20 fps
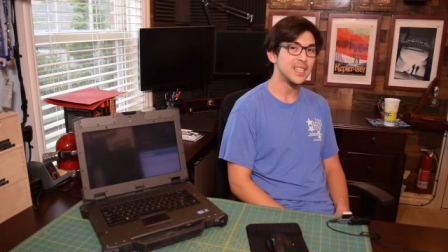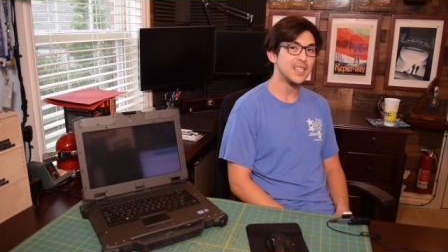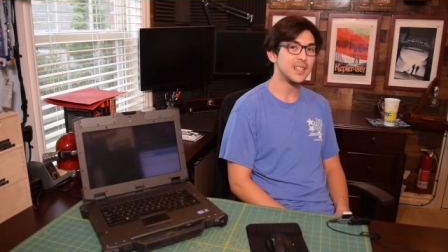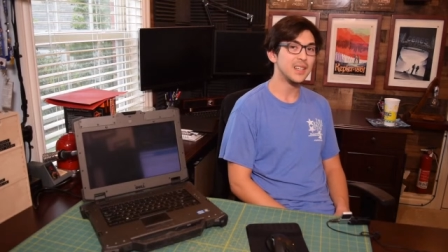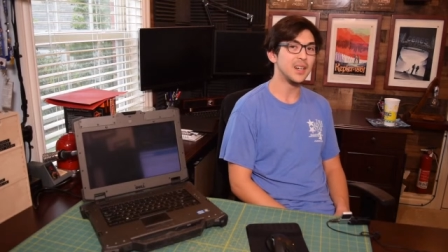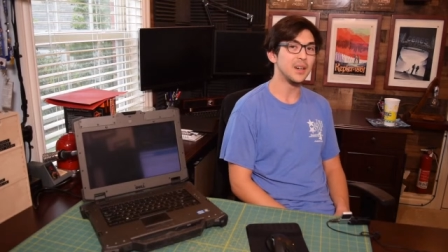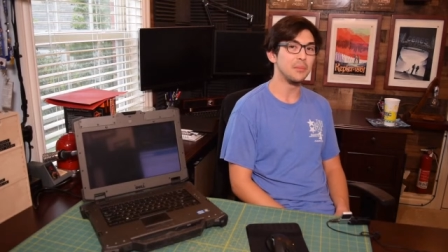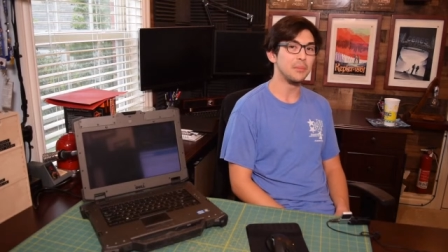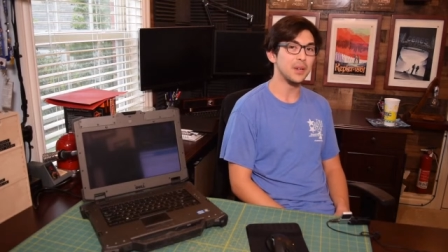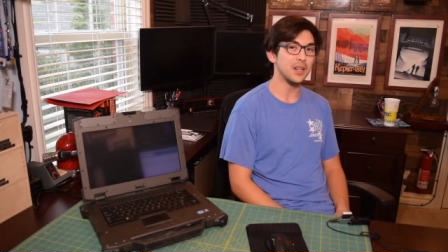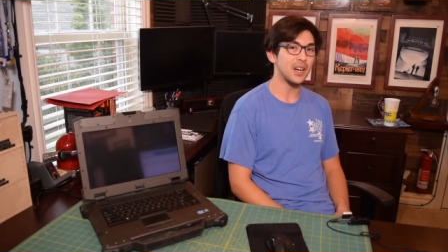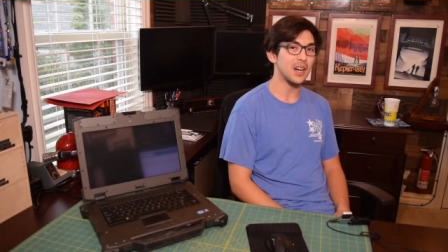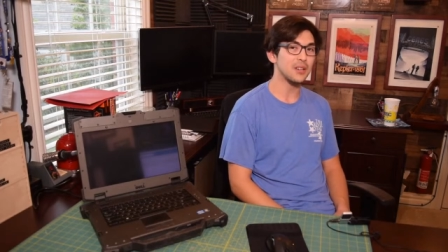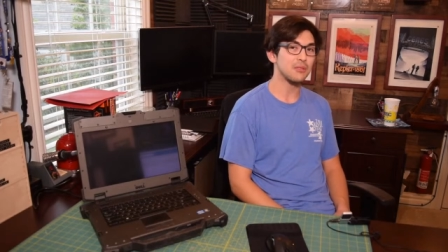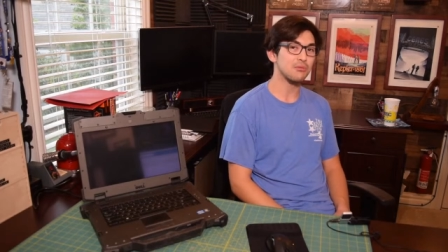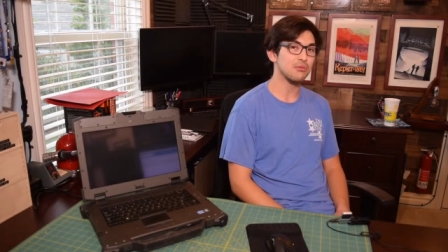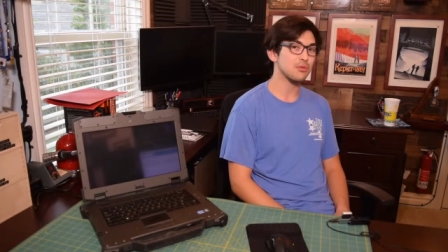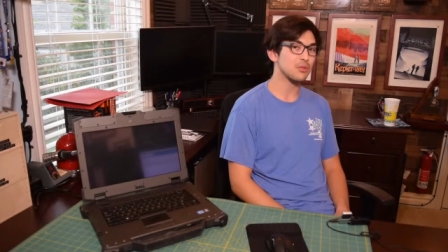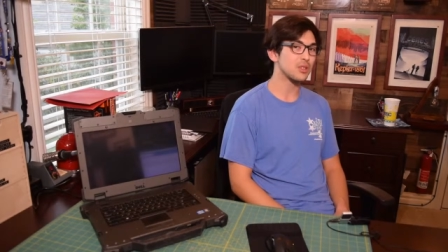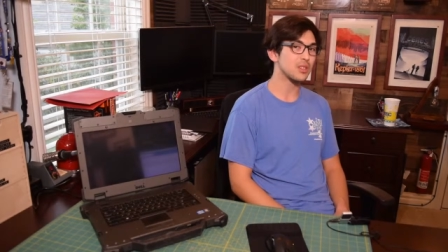Uh, but I
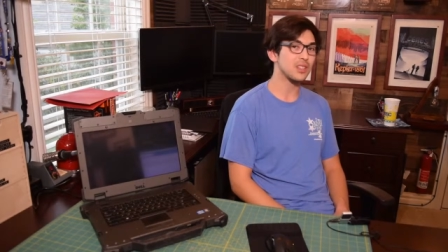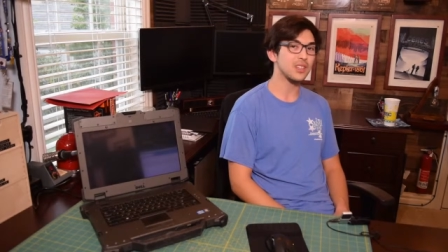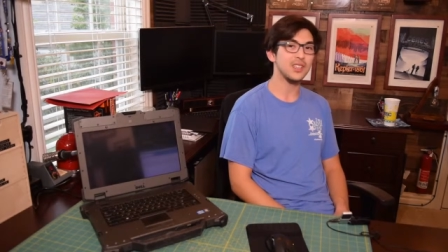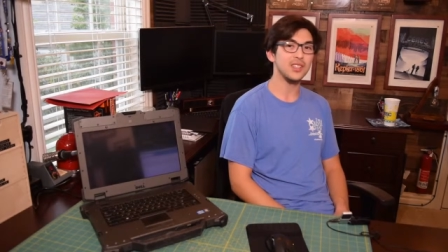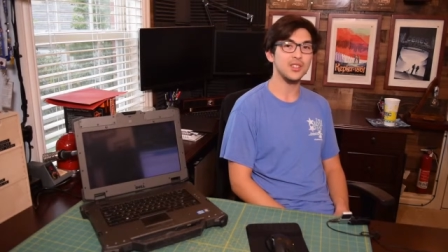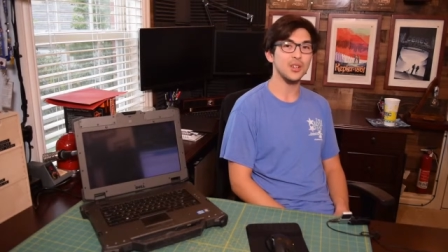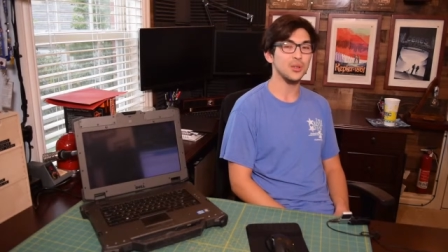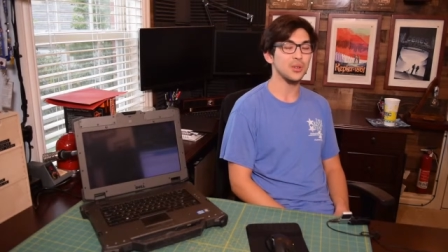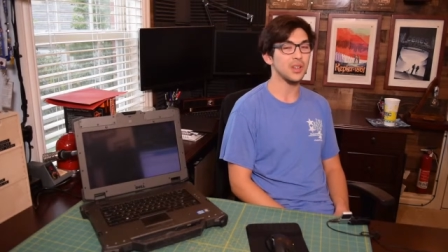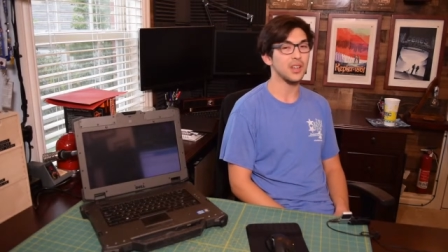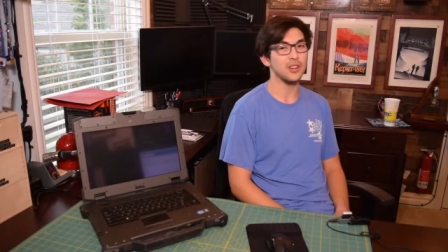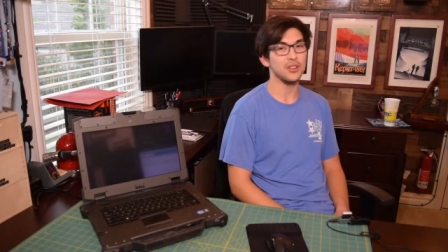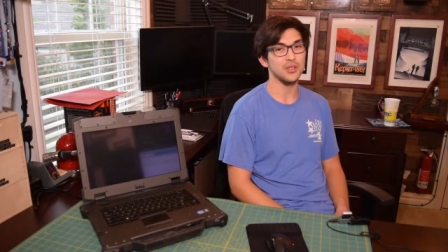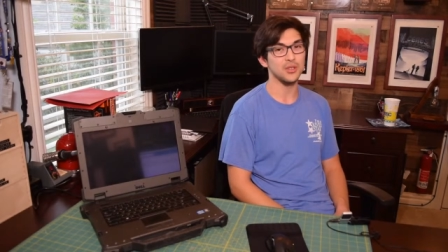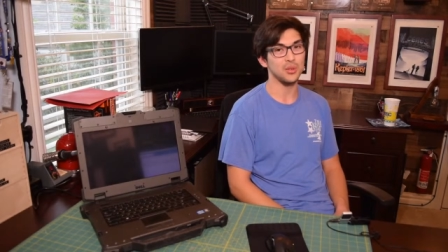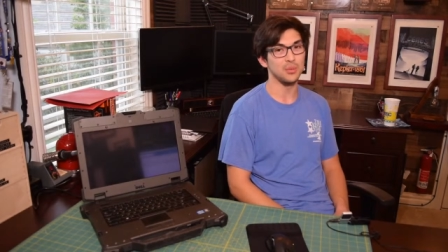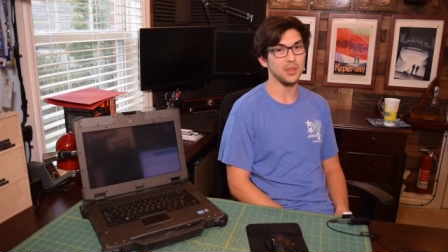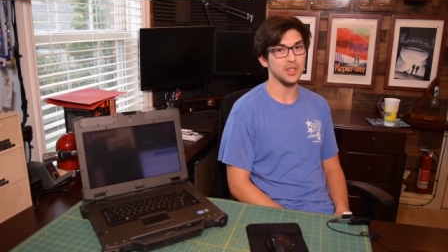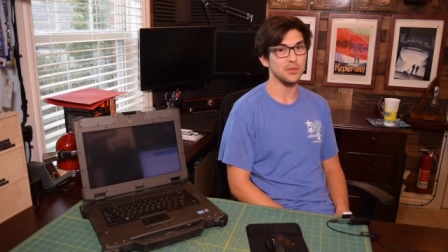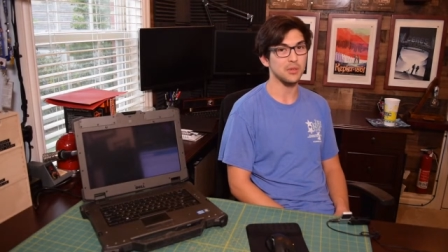really don't care
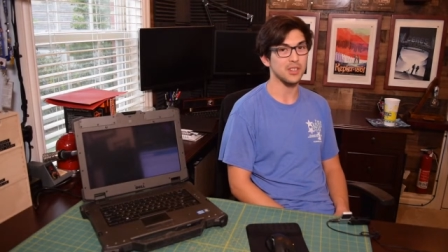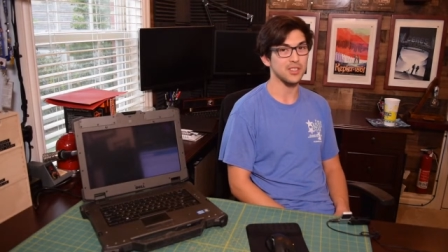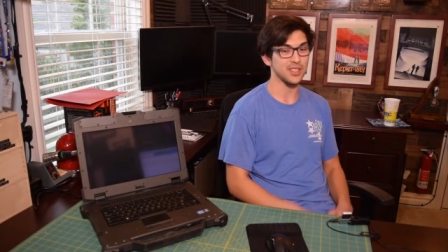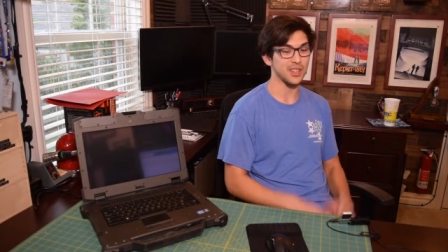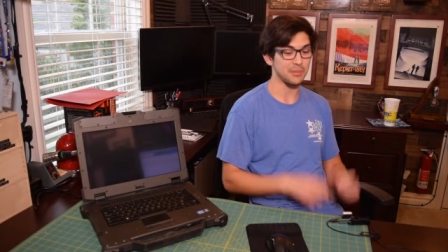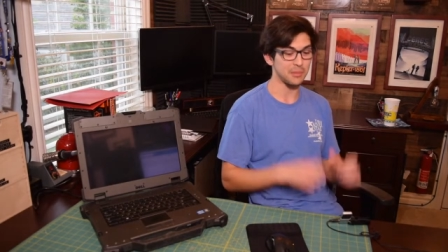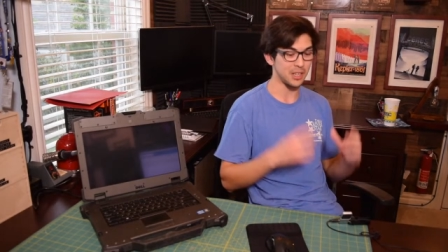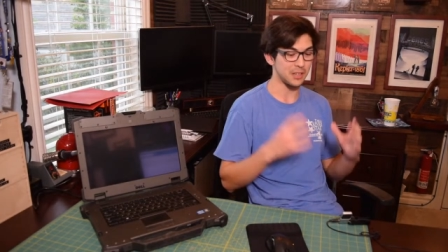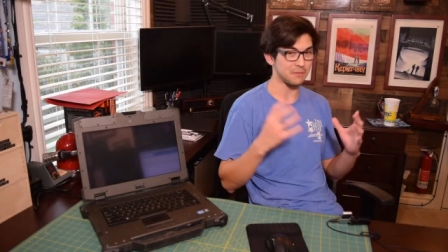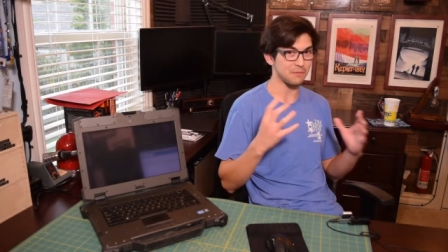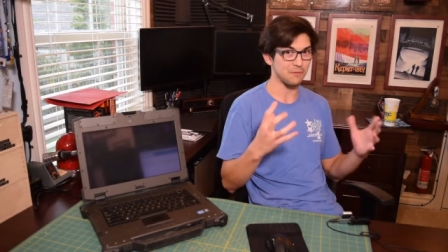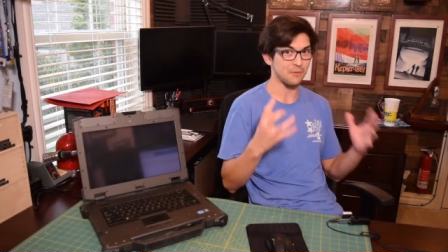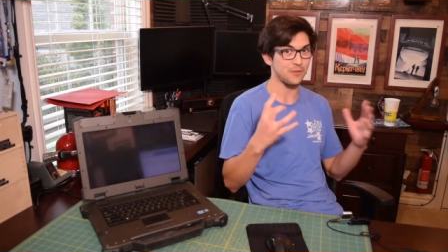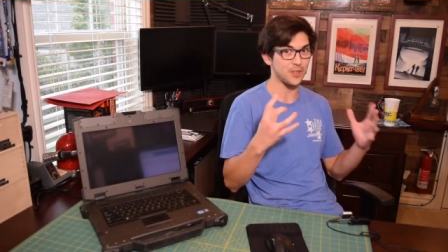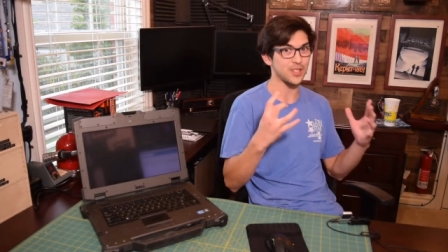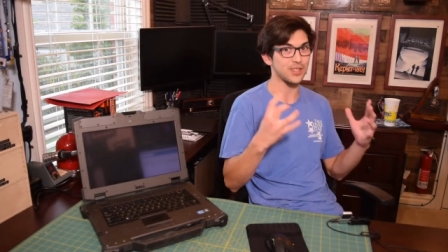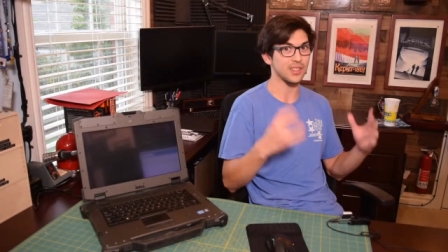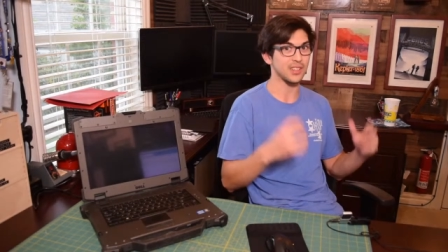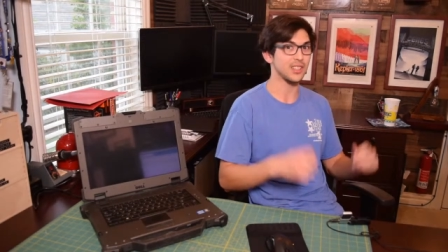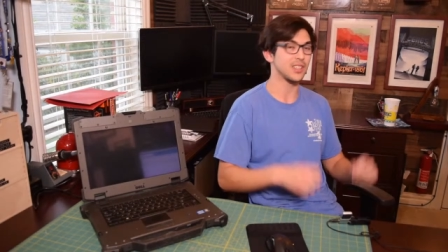too much because I'm not
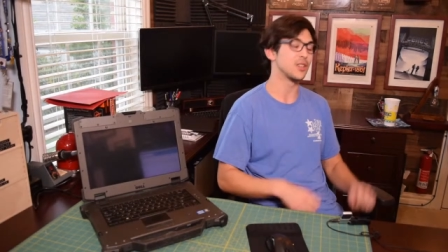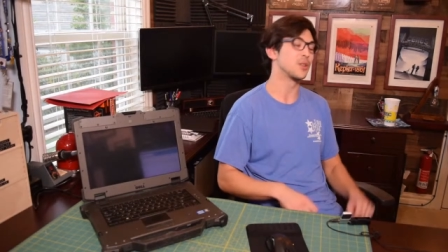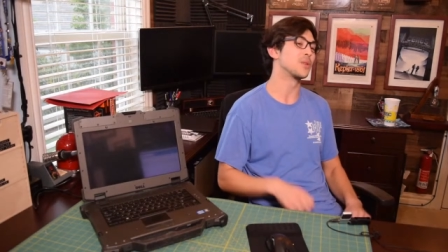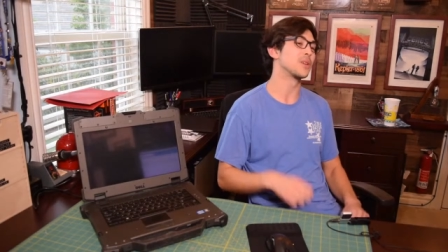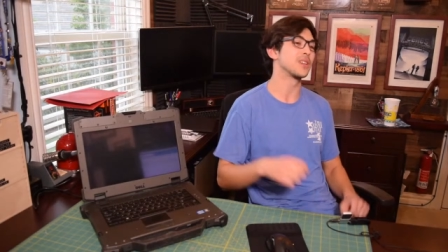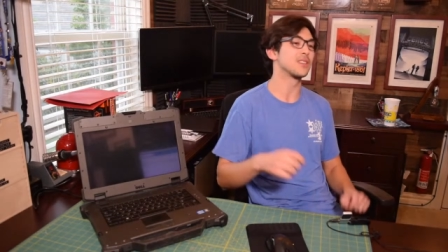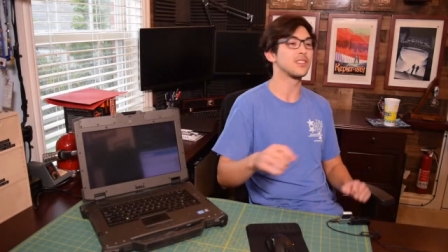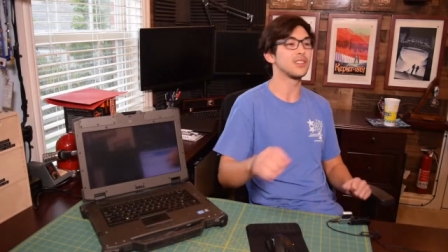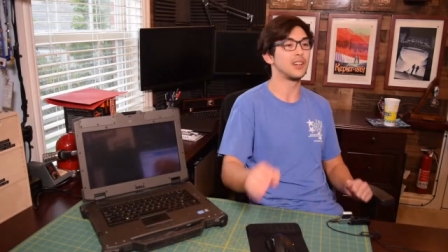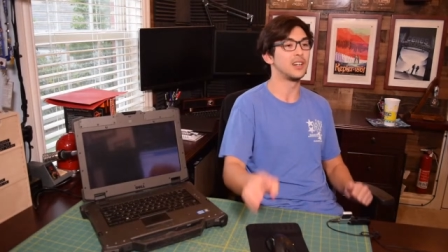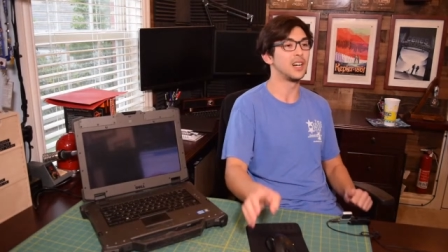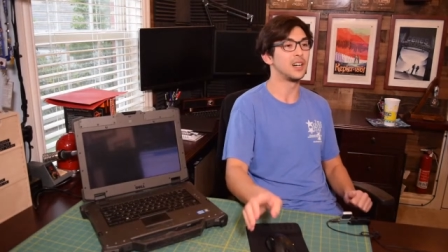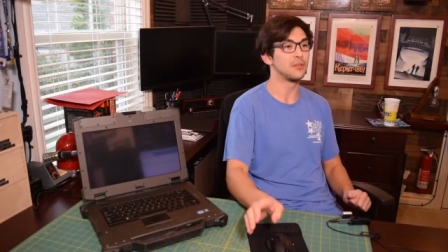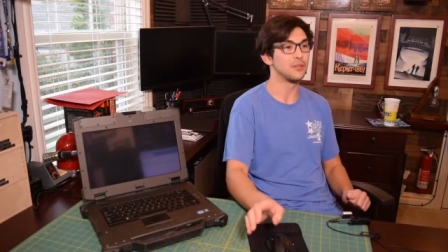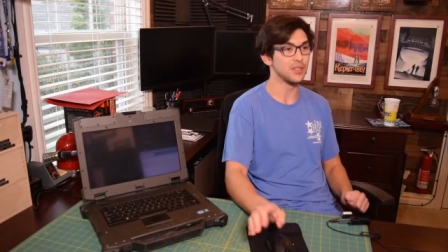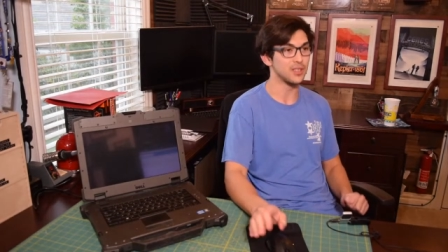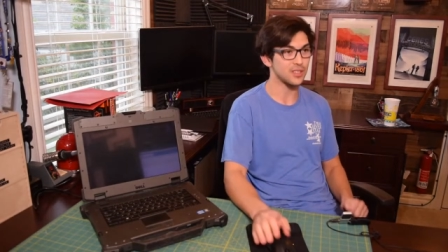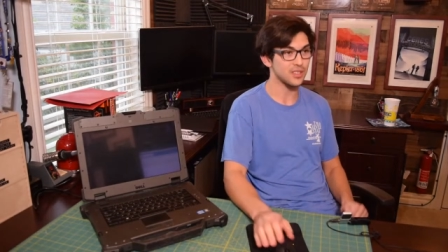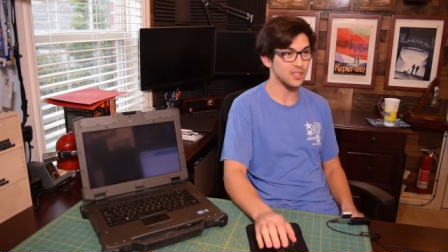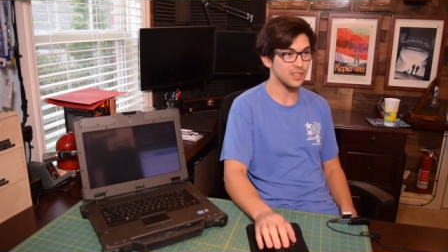physically going into the
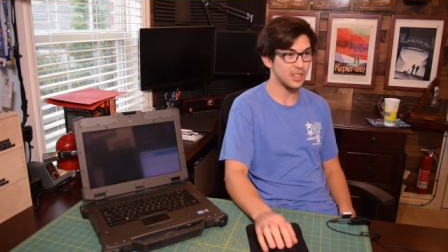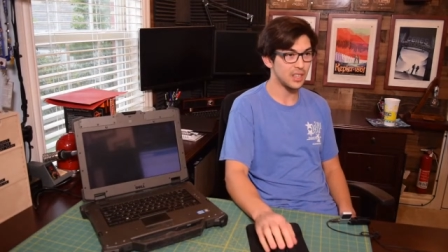office.